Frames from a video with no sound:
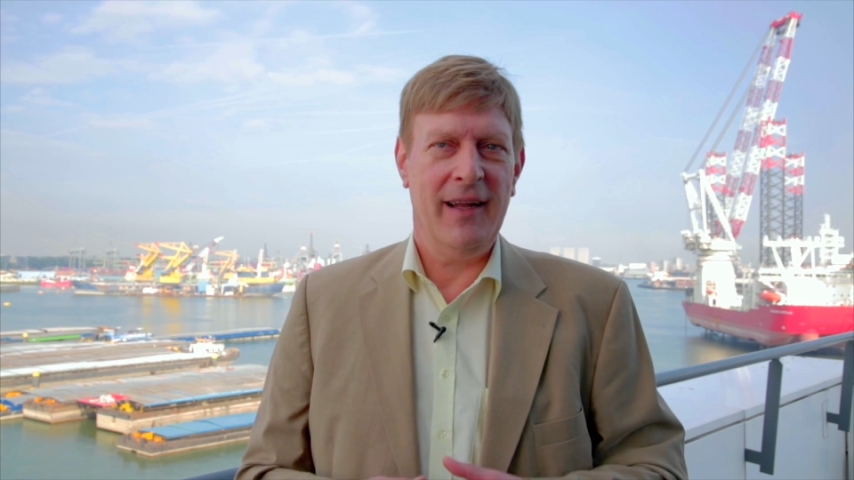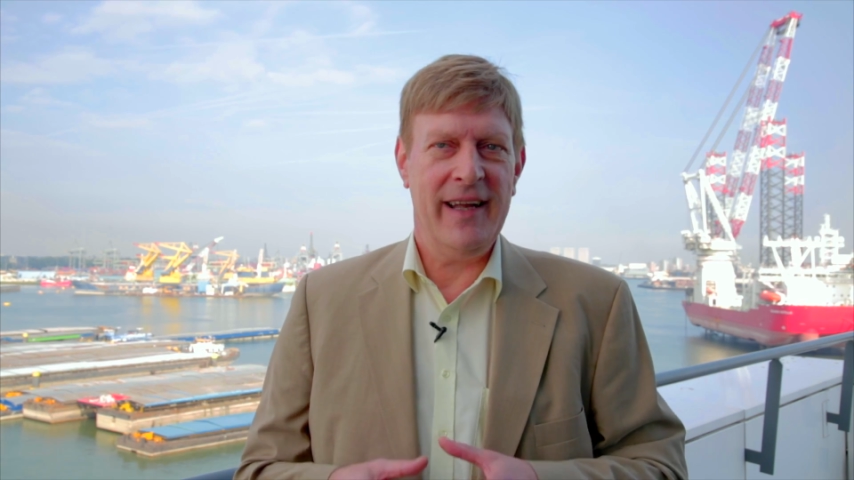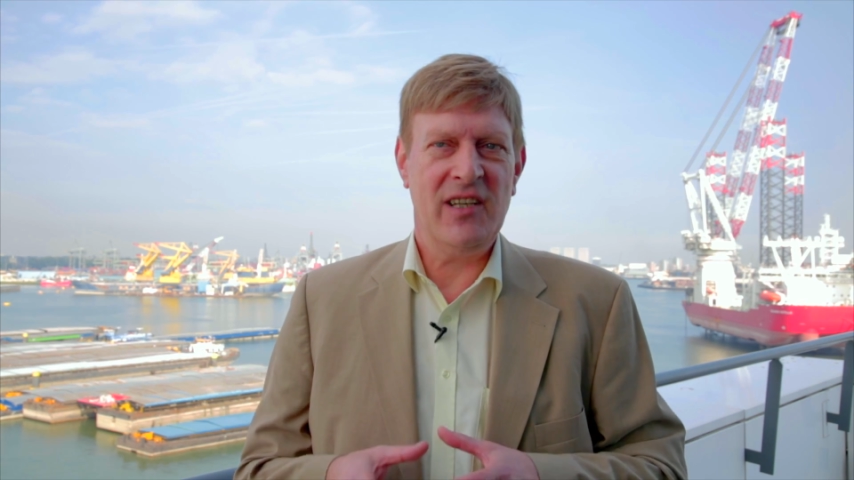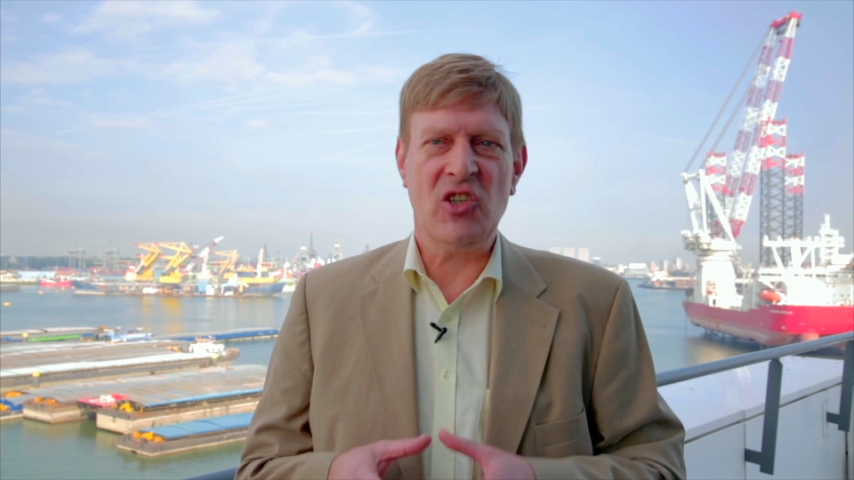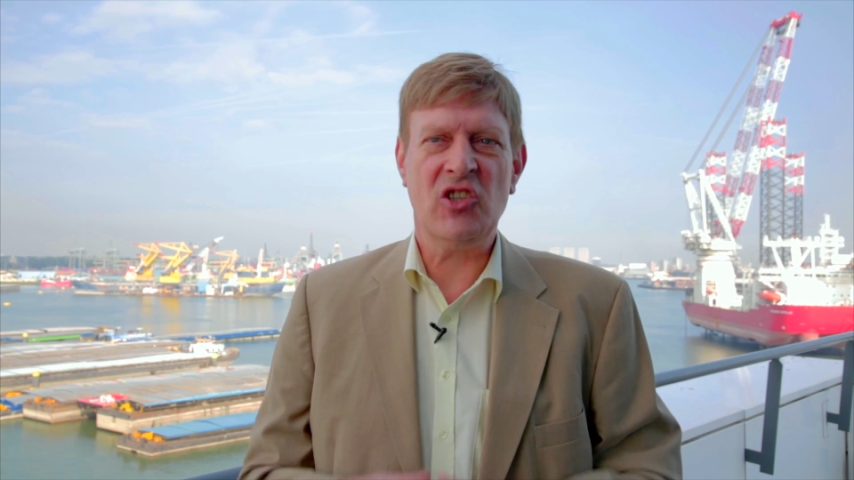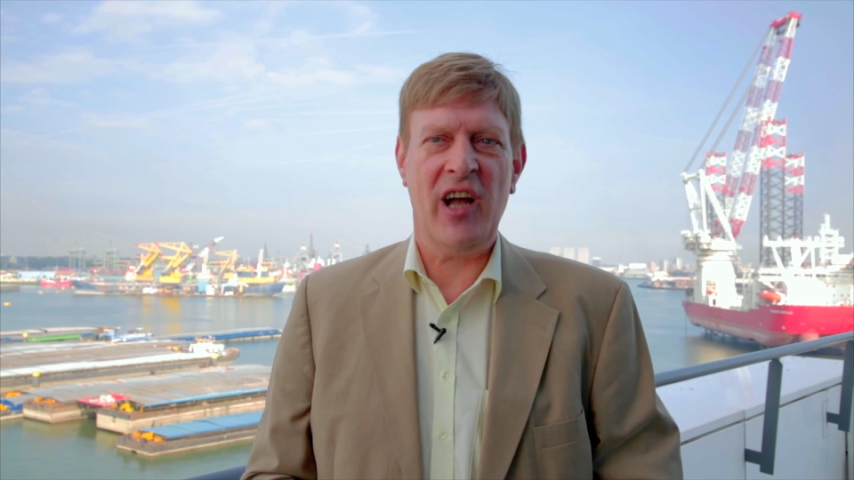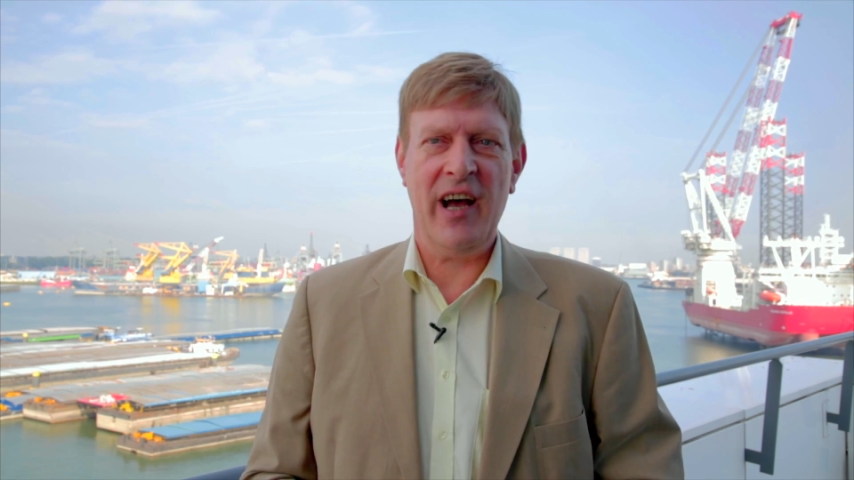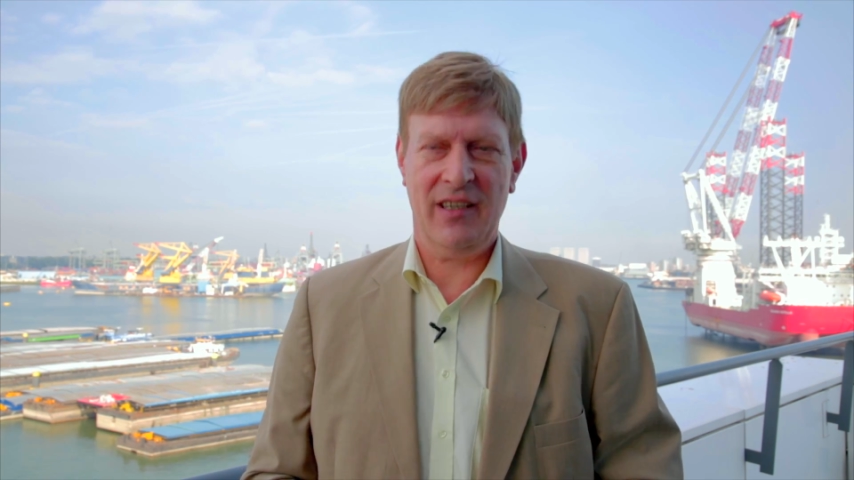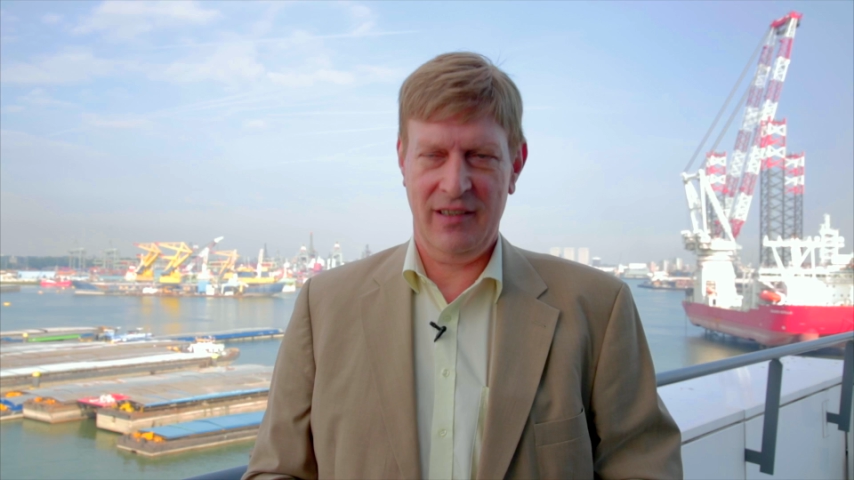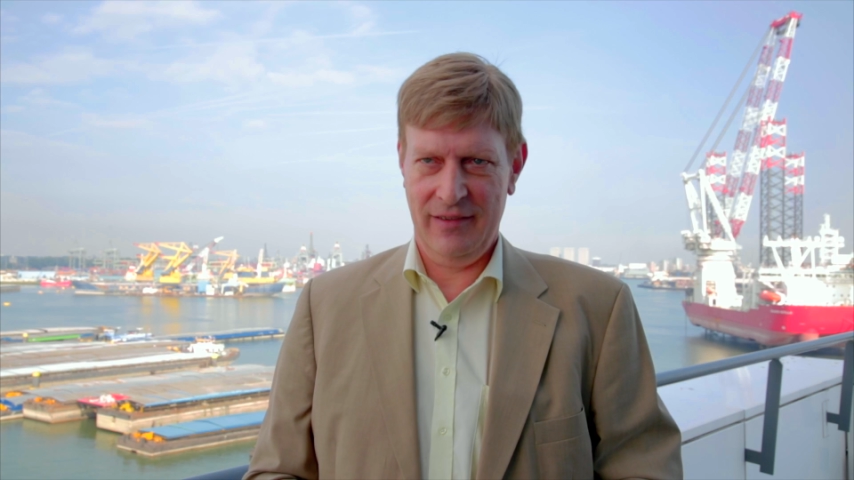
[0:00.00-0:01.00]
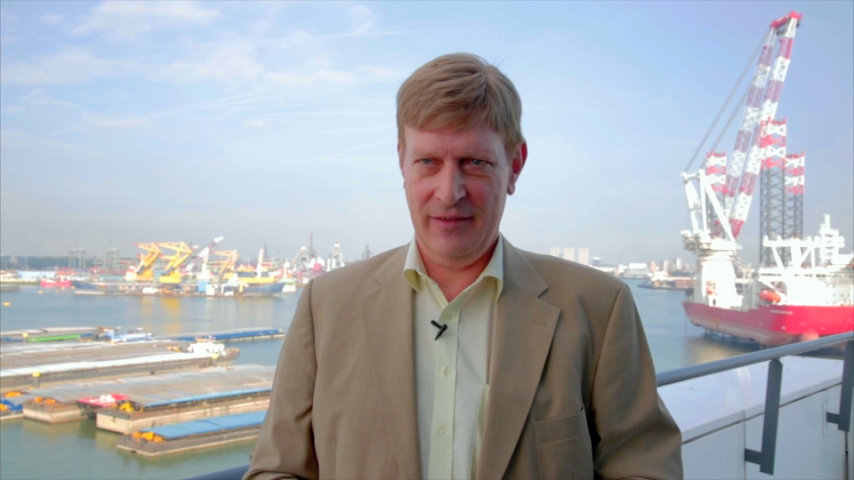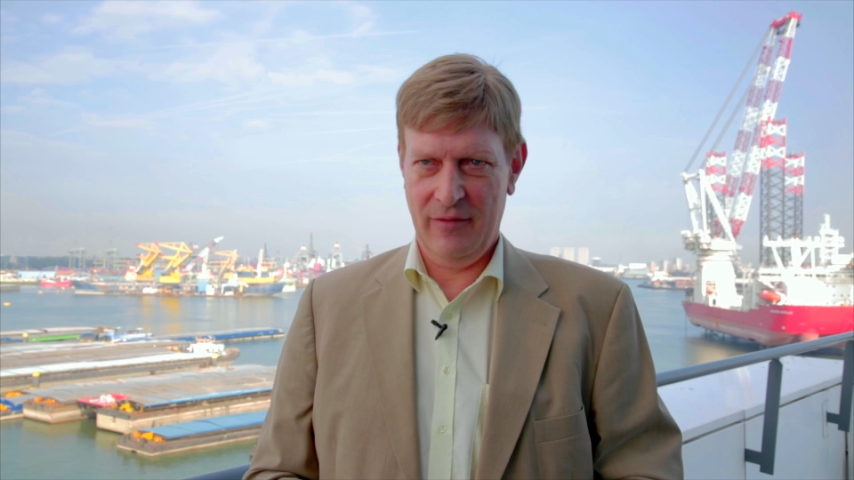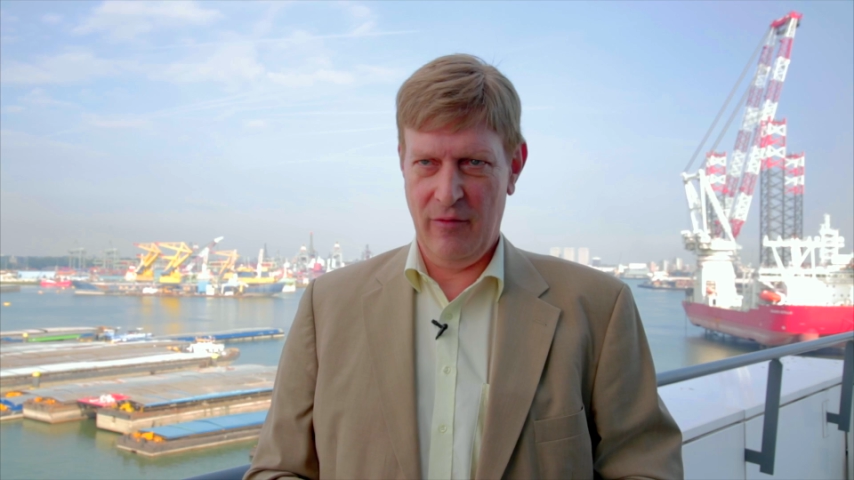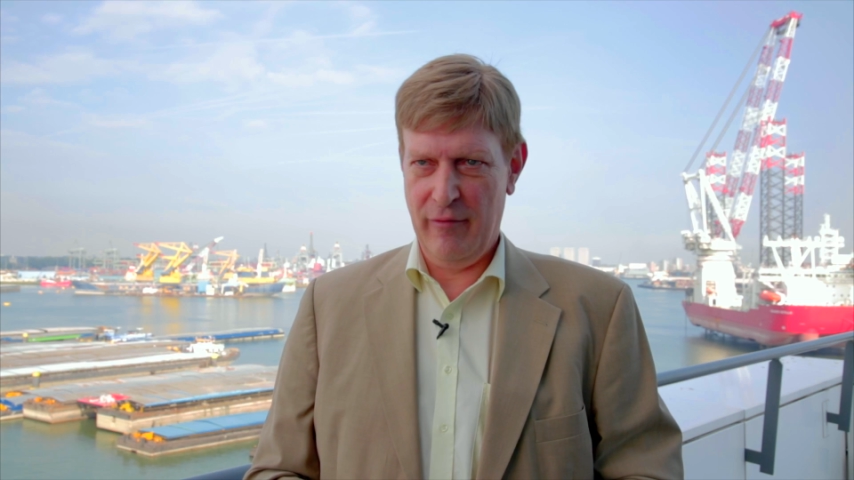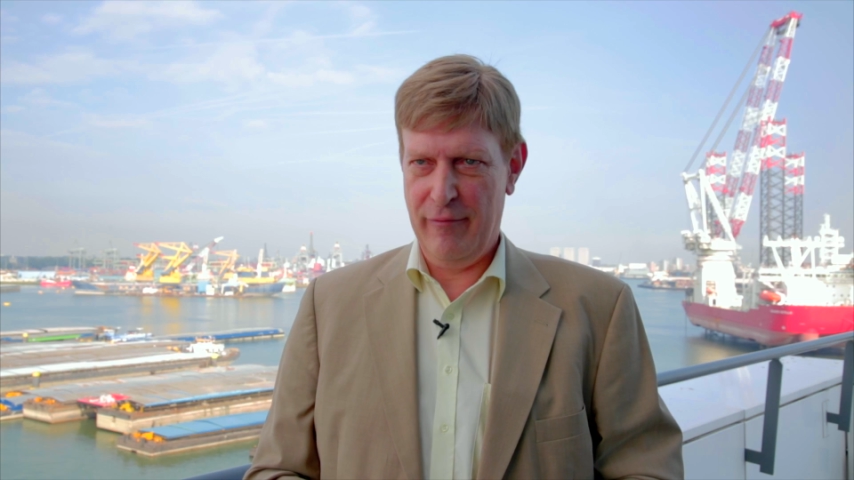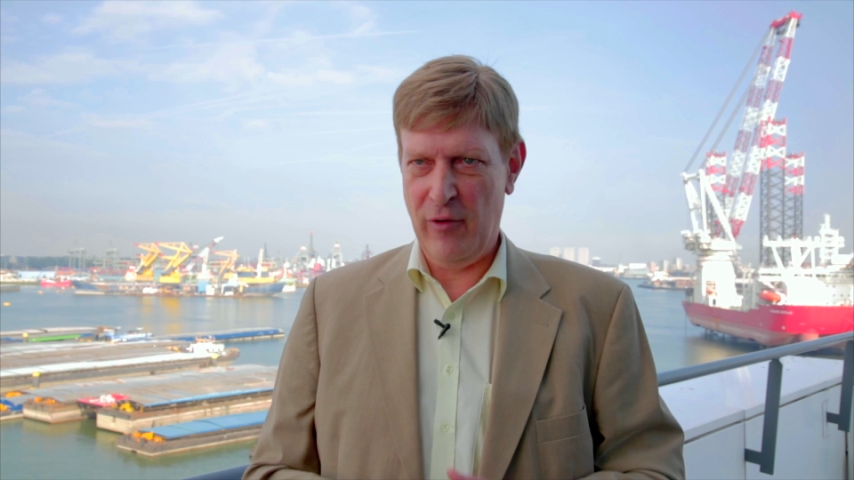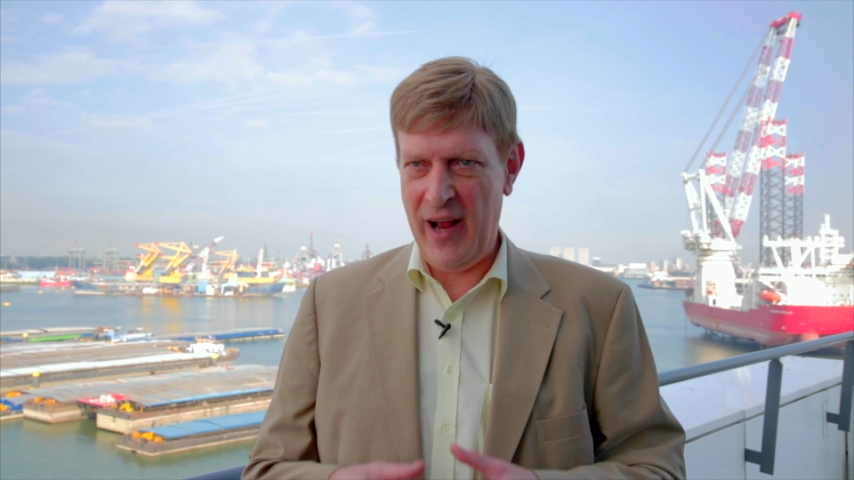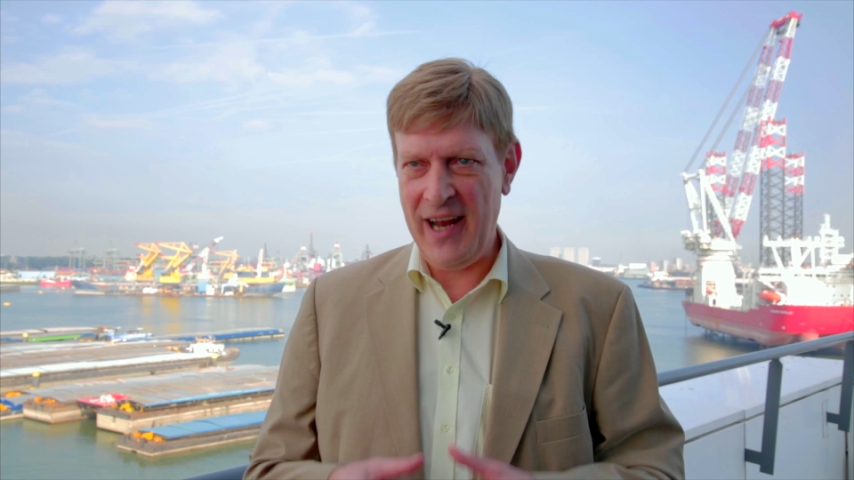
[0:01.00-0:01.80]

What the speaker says: that's a start for